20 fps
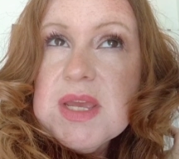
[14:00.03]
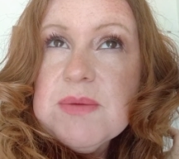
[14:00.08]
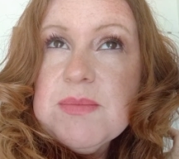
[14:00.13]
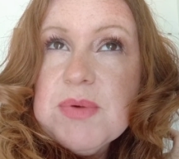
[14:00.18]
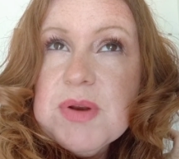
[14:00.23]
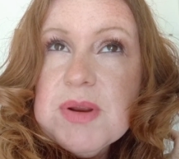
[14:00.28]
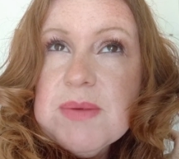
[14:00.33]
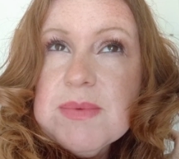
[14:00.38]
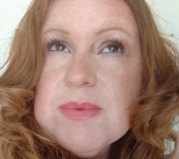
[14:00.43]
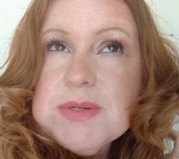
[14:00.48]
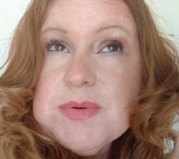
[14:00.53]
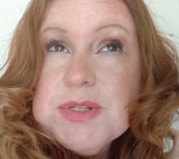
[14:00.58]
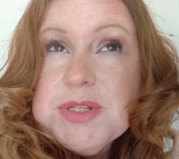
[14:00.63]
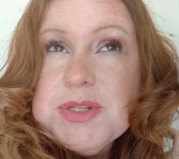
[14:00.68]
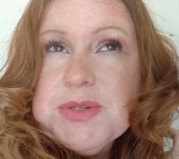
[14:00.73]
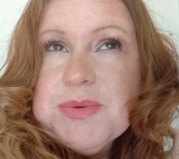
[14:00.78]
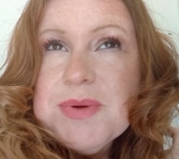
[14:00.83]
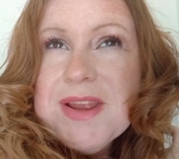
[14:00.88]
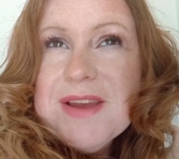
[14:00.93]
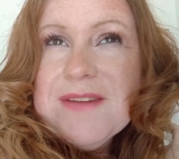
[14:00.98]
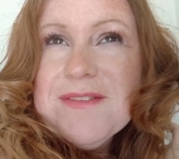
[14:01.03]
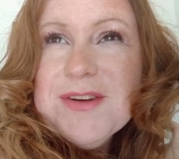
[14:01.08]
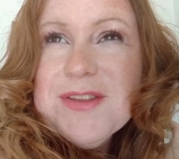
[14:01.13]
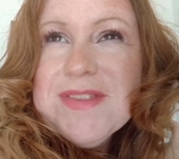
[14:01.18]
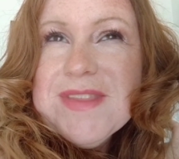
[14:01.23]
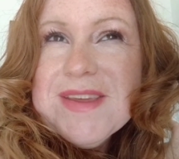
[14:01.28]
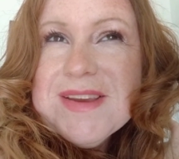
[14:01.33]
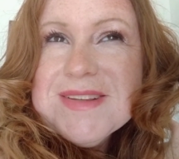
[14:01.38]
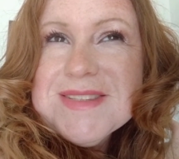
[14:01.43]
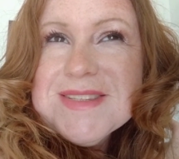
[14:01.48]
pretty much what you would have on
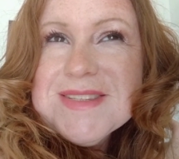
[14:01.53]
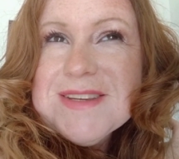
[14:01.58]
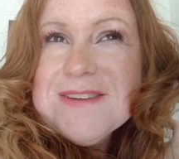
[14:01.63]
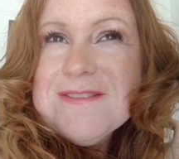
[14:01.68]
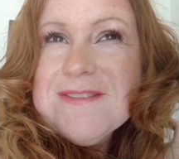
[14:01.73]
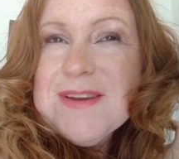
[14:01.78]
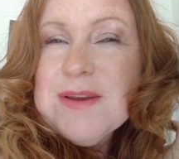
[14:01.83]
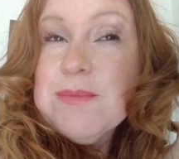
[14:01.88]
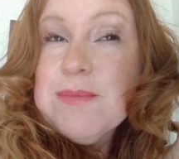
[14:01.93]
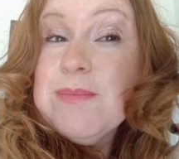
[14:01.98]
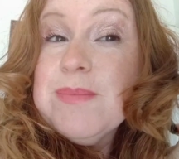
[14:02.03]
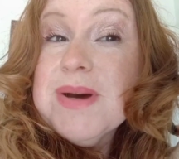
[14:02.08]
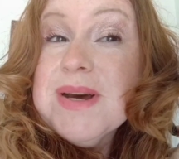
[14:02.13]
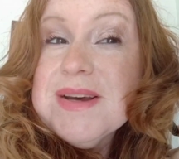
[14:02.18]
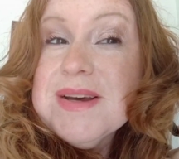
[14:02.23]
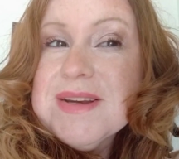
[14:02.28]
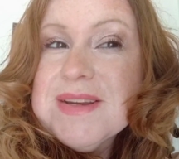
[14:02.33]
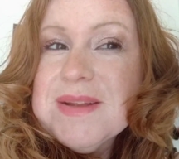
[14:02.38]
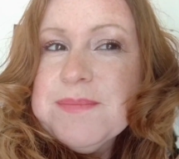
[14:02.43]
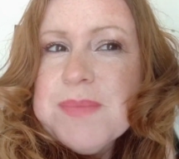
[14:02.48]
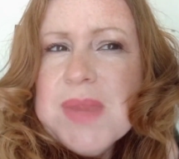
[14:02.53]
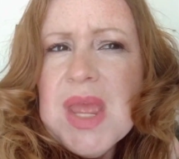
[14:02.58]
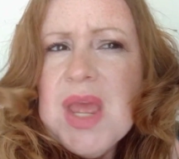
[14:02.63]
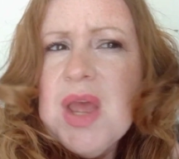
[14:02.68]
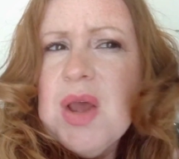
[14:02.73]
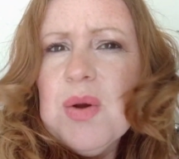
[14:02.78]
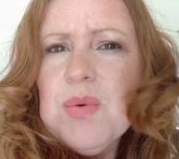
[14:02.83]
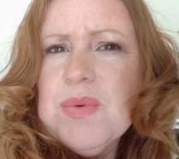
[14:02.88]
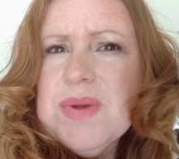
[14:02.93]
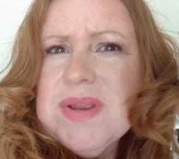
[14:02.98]
Thanksgiving, but
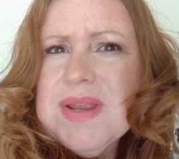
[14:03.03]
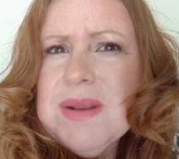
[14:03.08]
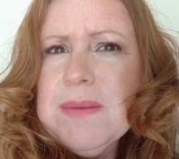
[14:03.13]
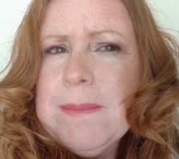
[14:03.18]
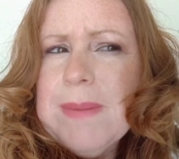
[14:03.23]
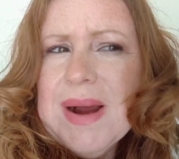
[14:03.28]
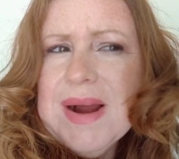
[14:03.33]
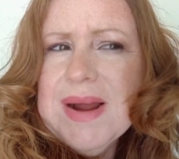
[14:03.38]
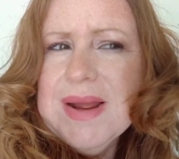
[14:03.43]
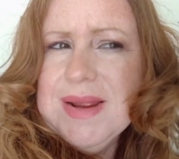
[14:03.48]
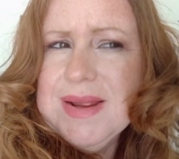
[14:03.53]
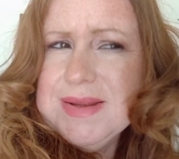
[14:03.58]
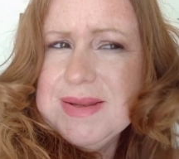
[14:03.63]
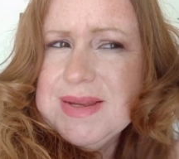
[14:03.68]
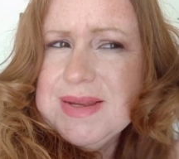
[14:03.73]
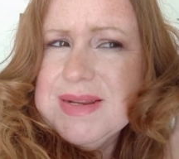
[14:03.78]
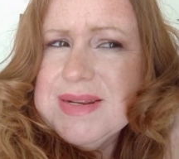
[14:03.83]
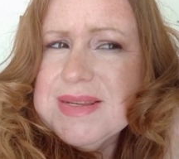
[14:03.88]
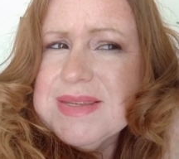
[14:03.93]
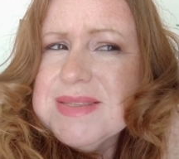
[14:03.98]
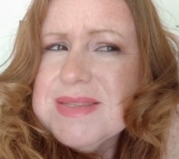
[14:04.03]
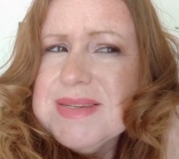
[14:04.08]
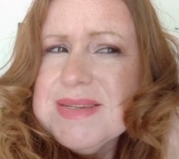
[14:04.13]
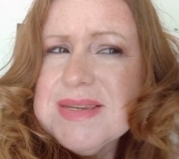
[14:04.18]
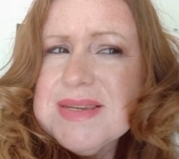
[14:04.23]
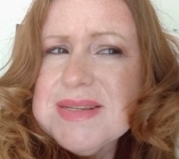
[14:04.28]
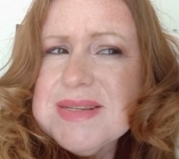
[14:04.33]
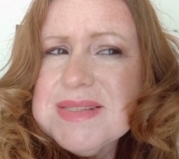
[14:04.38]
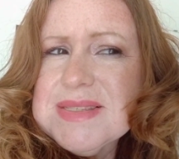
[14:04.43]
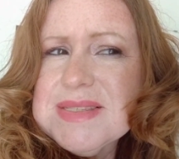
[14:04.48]
we didn't buy anything
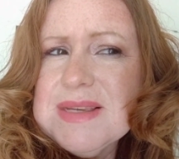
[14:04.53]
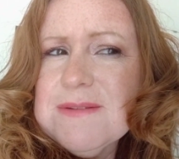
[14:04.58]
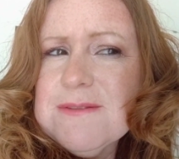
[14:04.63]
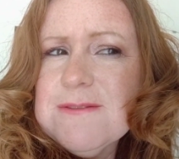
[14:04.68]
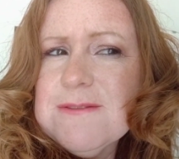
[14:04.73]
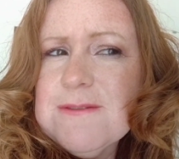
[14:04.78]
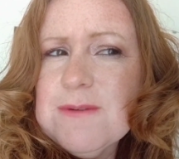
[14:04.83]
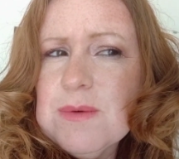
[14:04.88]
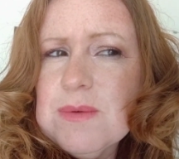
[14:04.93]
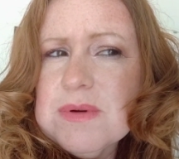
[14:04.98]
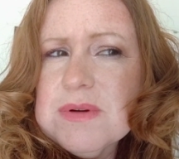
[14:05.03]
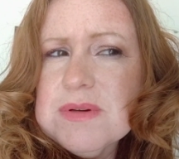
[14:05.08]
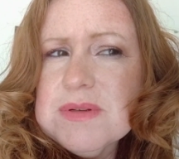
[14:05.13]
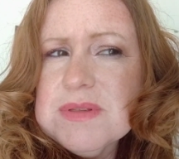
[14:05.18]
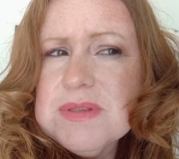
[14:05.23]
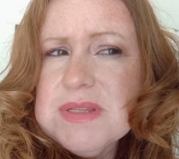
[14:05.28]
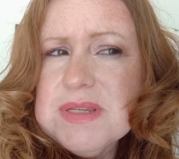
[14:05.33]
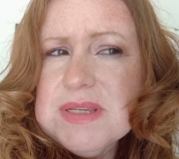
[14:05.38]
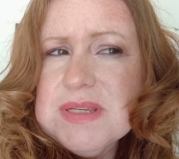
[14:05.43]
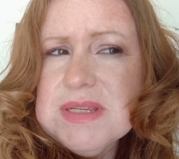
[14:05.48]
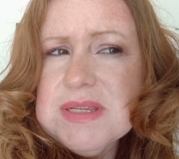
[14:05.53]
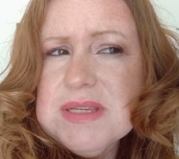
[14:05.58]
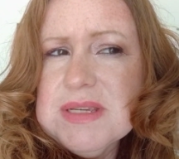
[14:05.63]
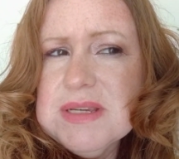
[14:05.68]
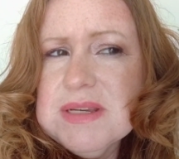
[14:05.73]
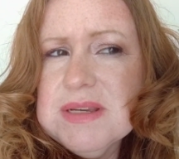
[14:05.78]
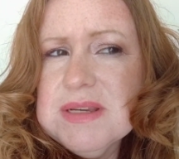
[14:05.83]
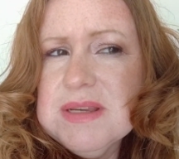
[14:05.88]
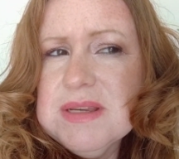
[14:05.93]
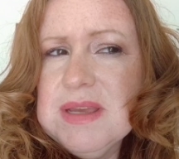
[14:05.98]
except for the
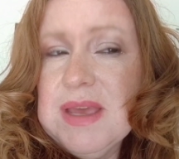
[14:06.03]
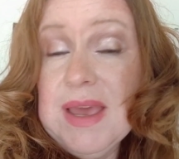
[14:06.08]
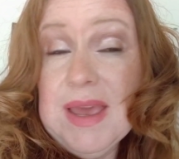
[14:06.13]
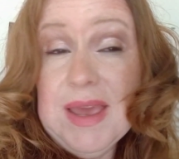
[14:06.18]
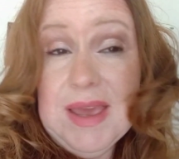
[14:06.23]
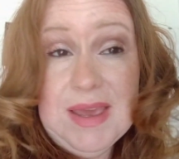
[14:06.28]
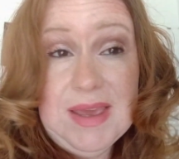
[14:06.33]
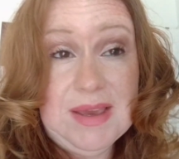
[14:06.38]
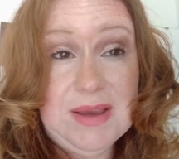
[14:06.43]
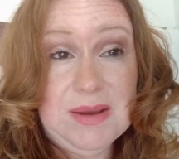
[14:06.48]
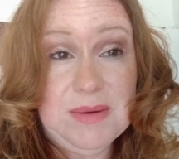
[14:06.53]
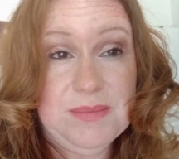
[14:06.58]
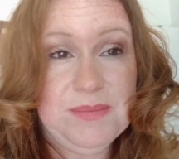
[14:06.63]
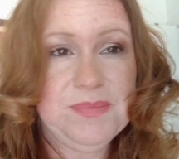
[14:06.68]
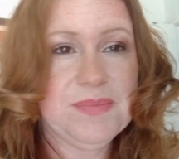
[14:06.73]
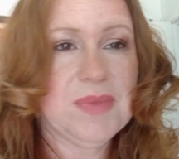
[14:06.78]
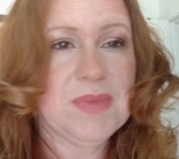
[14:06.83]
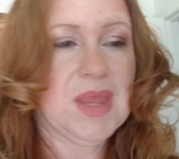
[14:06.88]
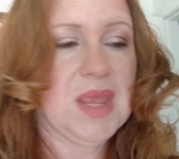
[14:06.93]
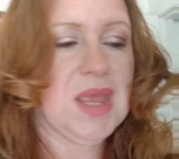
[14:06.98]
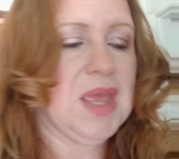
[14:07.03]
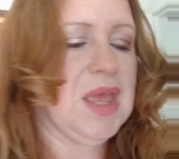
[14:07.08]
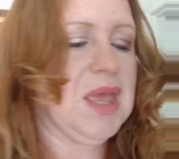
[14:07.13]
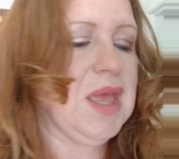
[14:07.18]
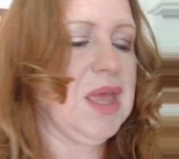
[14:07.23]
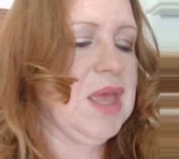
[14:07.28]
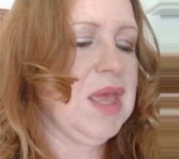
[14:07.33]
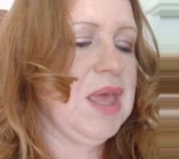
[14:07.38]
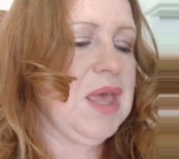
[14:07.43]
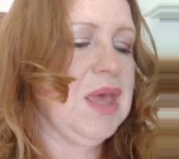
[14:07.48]
ham
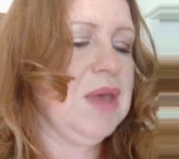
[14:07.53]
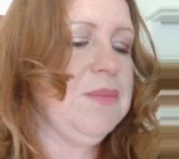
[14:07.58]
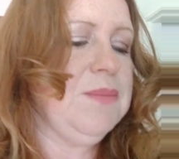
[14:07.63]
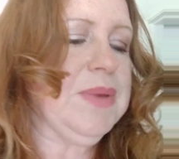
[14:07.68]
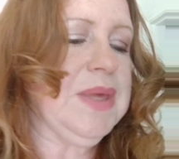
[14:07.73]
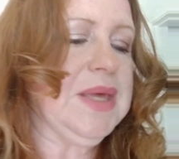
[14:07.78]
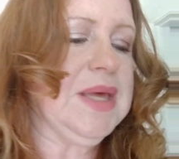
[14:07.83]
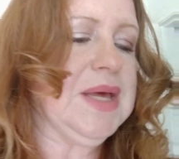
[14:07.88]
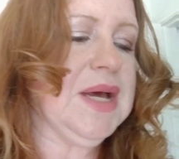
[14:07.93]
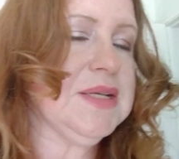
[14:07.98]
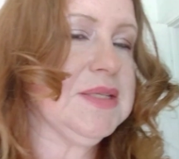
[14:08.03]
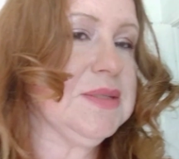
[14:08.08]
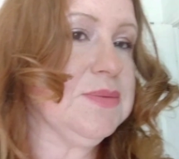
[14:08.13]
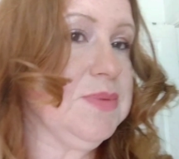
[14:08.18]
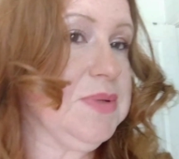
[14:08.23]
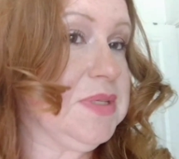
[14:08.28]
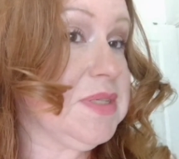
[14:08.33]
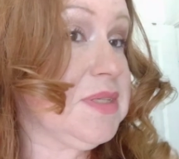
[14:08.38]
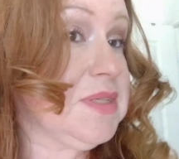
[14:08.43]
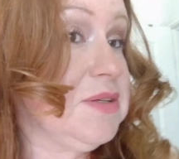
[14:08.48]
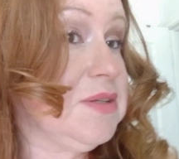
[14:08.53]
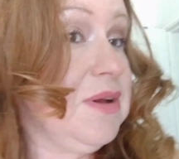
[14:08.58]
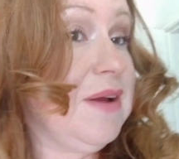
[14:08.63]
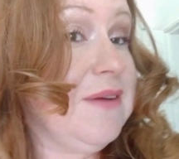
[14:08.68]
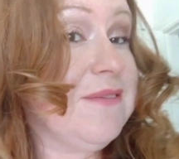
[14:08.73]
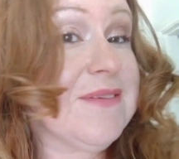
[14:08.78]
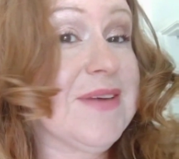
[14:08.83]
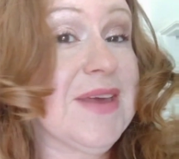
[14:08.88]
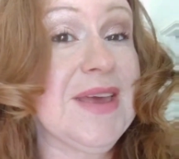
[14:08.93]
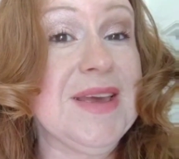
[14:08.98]
because we still
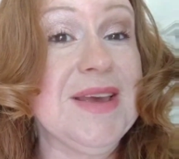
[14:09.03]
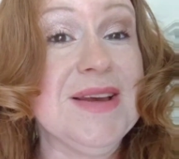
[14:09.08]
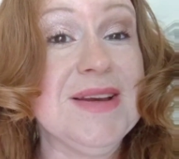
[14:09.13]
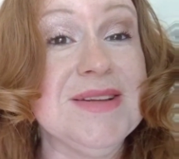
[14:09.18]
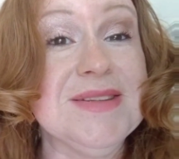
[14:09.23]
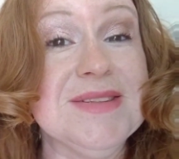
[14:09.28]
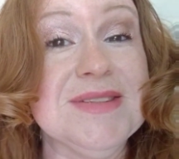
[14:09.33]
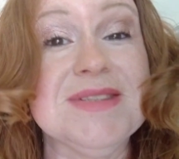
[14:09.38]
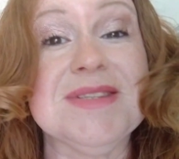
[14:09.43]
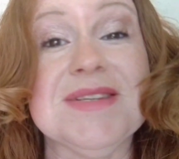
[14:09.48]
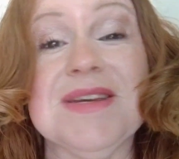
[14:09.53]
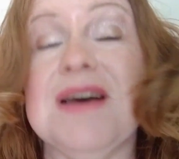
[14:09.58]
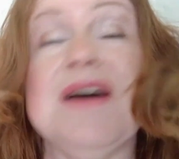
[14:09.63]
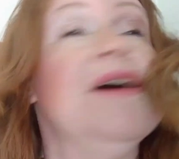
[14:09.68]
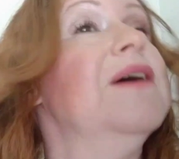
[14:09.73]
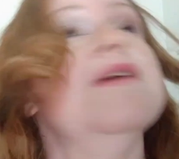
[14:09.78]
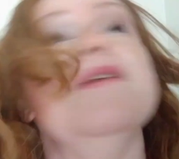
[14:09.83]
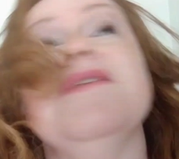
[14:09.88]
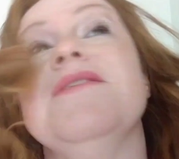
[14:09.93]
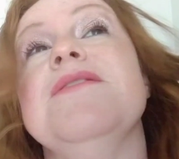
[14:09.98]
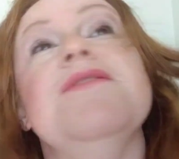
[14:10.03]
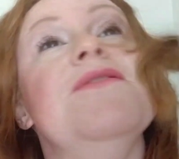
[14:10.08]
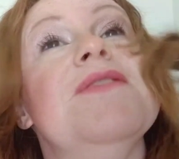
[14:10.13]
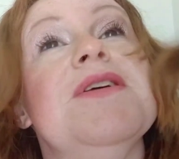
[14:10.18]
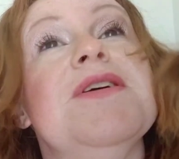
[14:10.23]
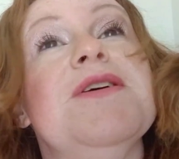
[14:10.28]
have cans of